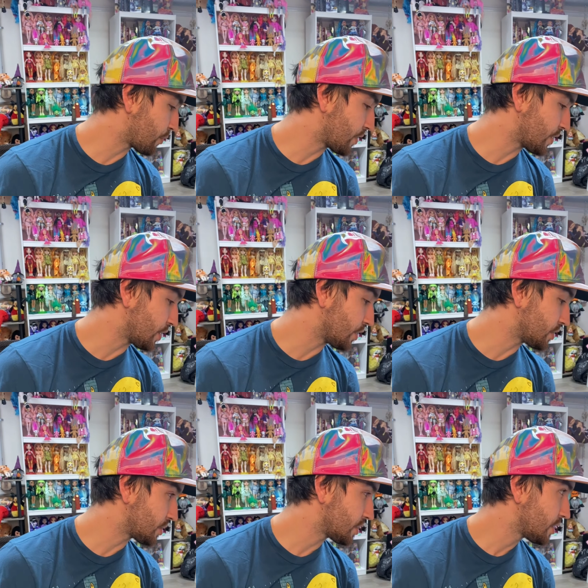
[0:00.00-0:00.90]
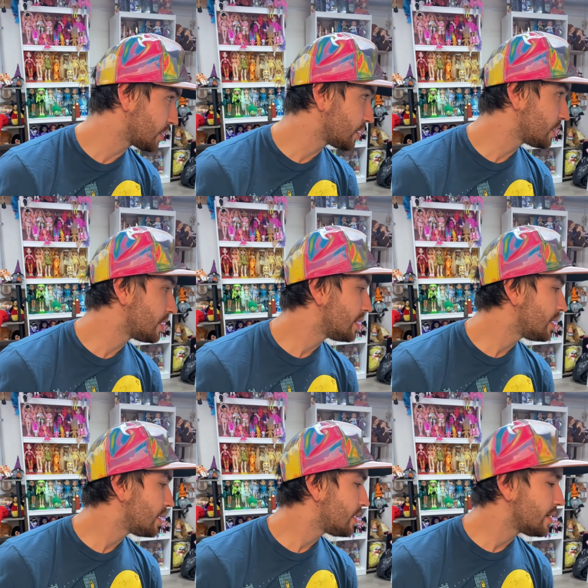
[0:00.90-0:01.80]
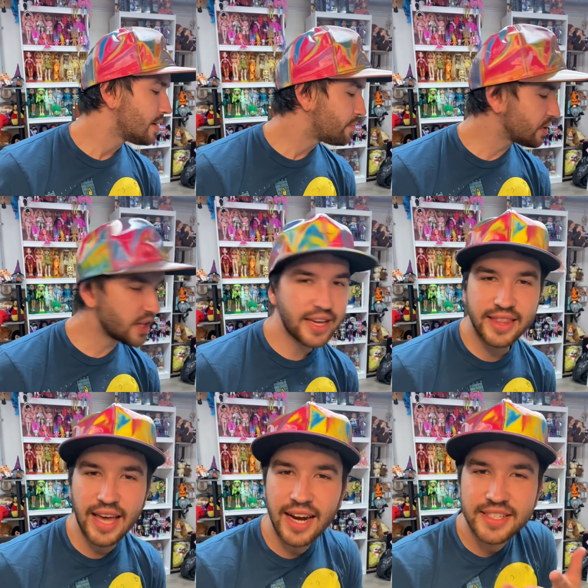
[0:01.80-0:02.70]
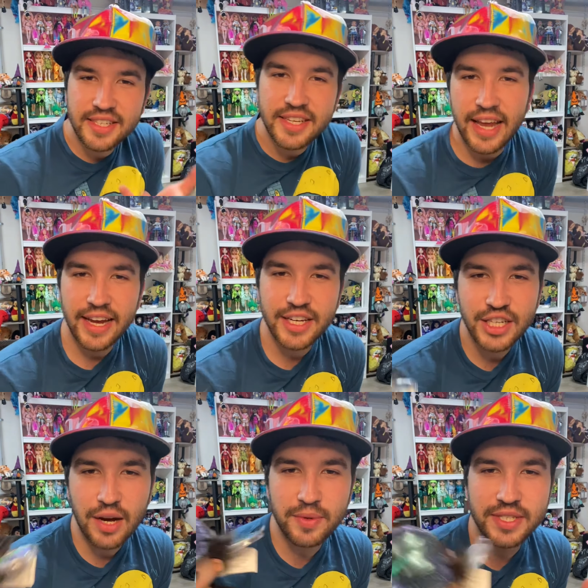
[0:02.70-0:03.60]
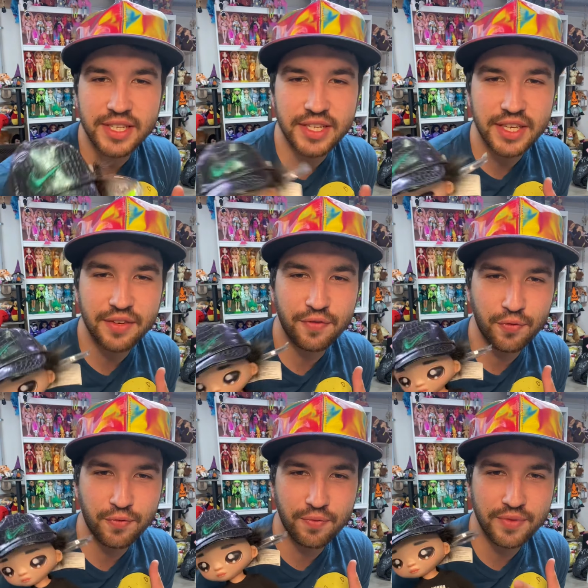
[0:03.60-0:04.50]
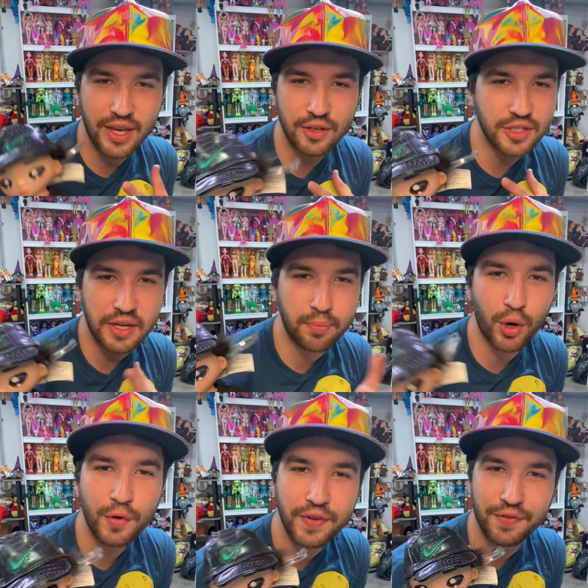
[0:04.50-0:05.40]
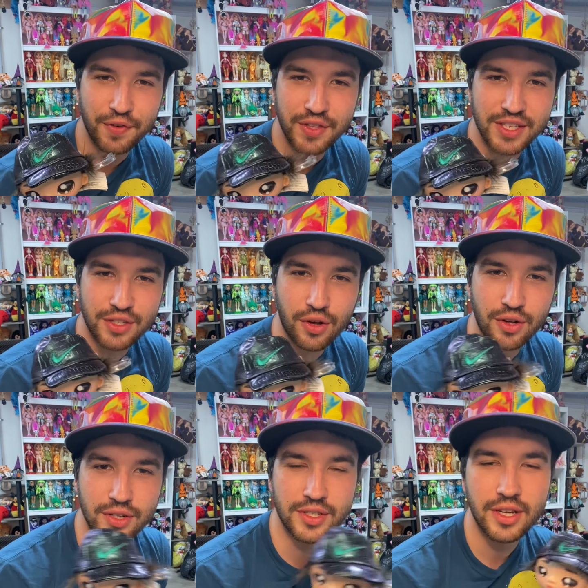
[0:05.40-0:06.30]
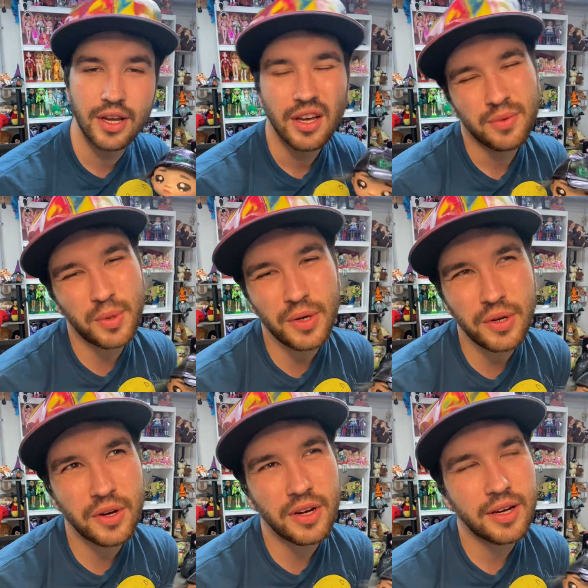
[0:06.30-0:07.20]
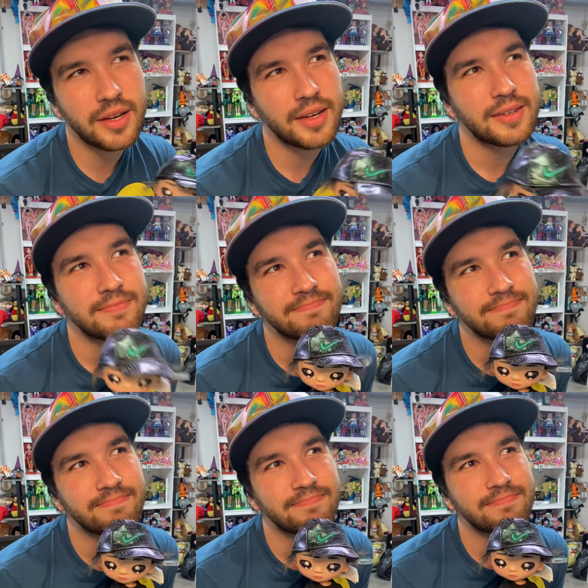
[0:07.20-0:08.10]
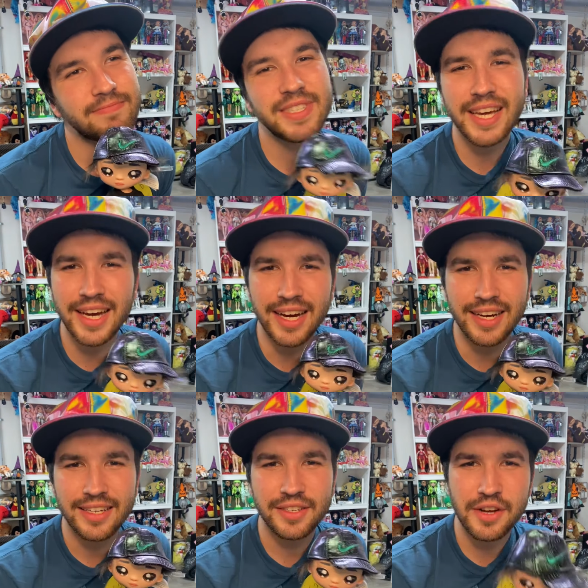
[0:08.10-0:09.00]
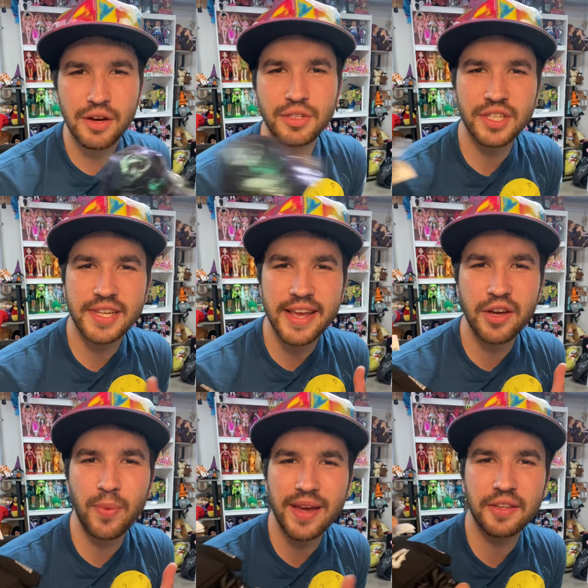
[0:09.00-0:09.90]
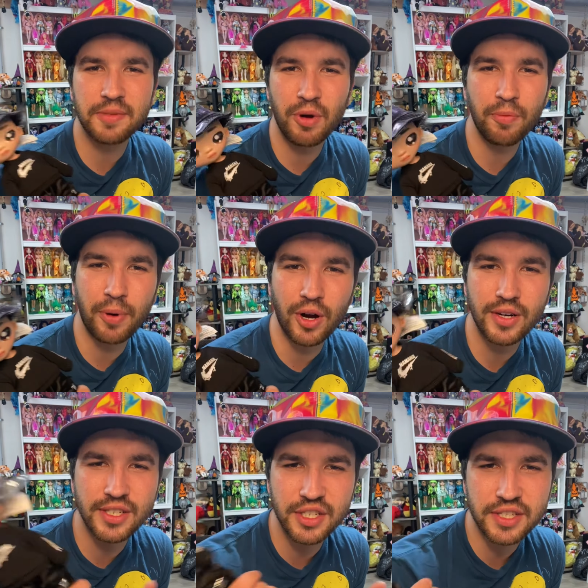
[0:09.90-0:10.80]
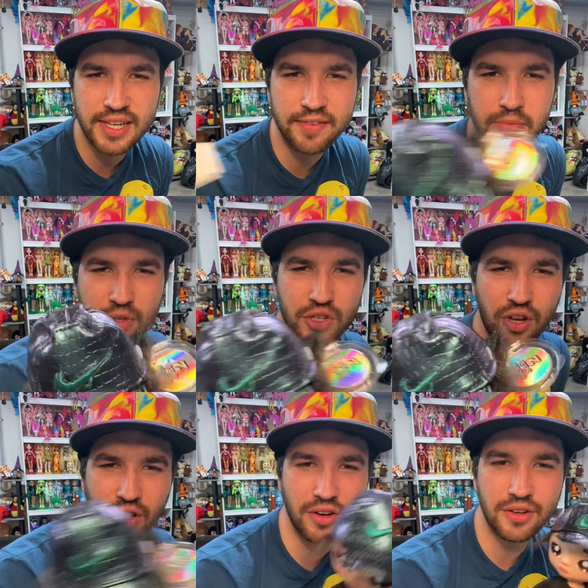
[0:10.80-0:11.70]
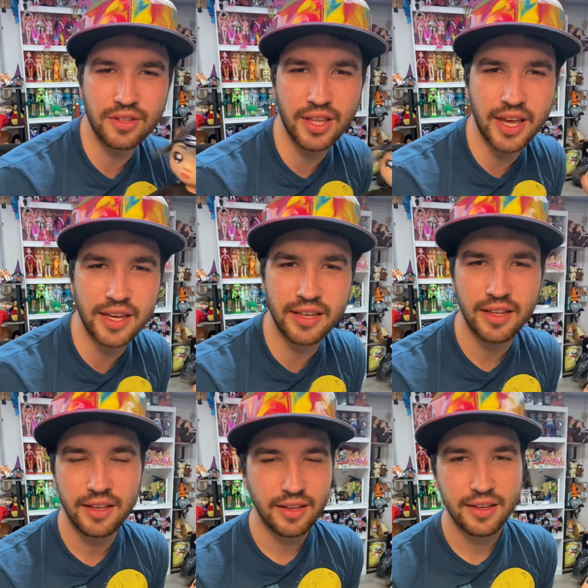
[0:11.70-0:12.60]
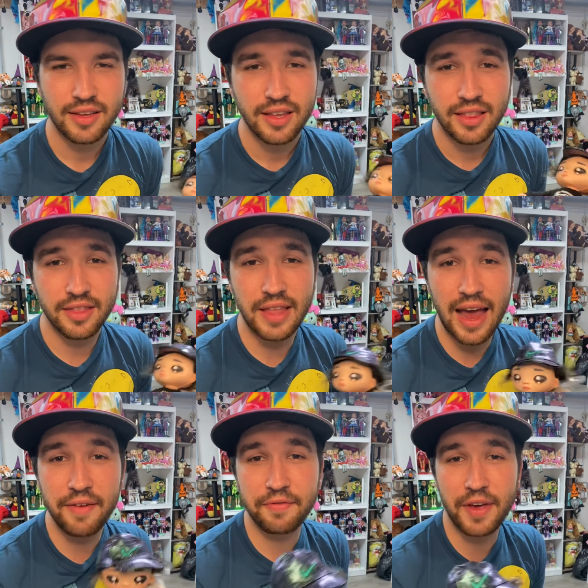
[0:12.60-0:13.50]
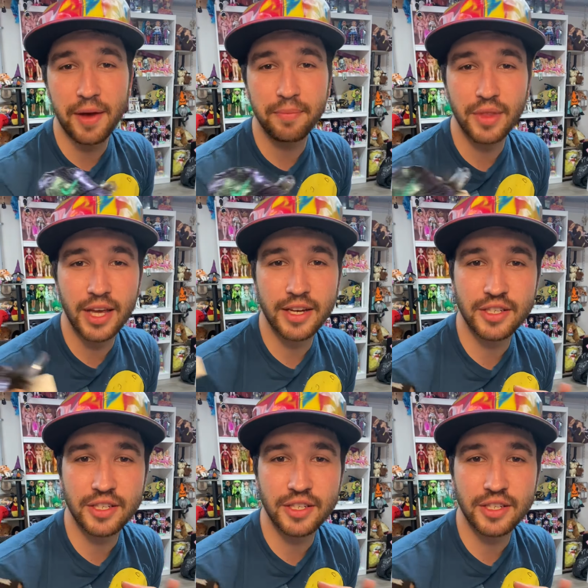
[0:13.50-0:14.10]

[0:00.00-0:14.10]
three years. But like that's the age I was thinking that it's like perfect for these dolls. Well, yeah, you know, just take away the small parts and just give them the doll. Like, have them like